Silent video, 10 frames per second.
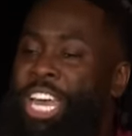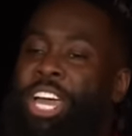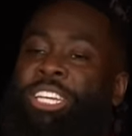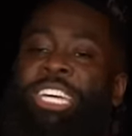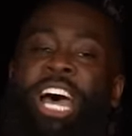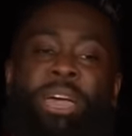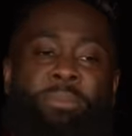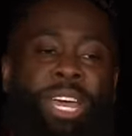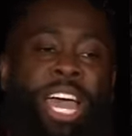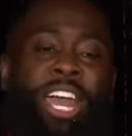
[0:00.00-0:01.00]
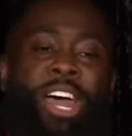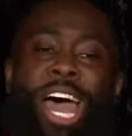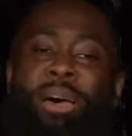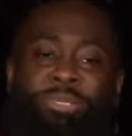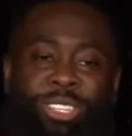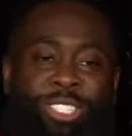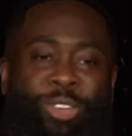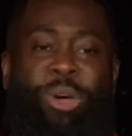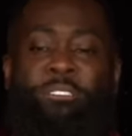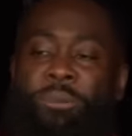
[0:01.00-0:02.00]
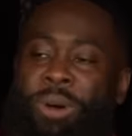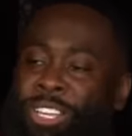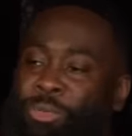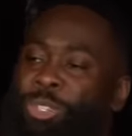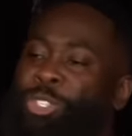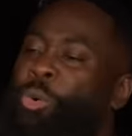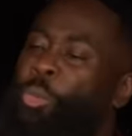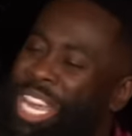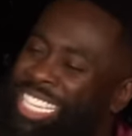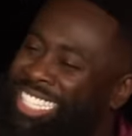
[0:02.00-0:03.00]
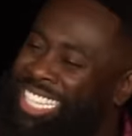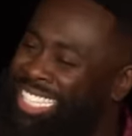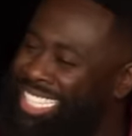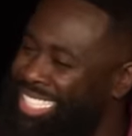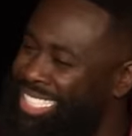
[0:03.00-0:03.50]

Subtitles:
Her time and her absence away from us was not wasted.